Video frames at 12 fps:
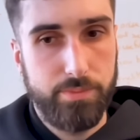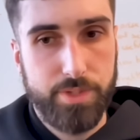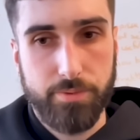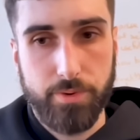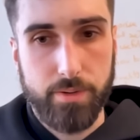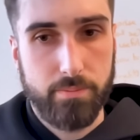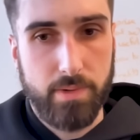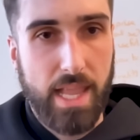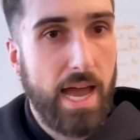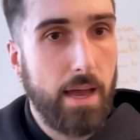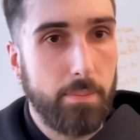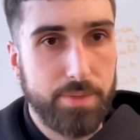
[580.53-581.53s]
different
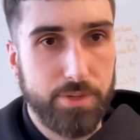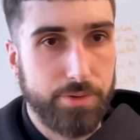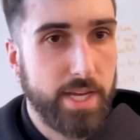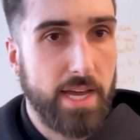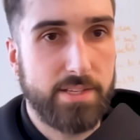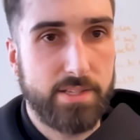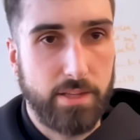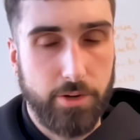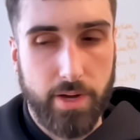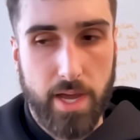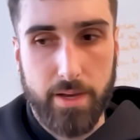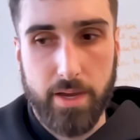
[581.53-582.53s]
labs or tests that
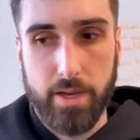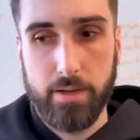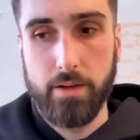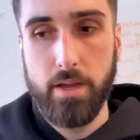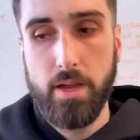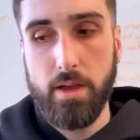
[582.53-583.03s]
they're getting,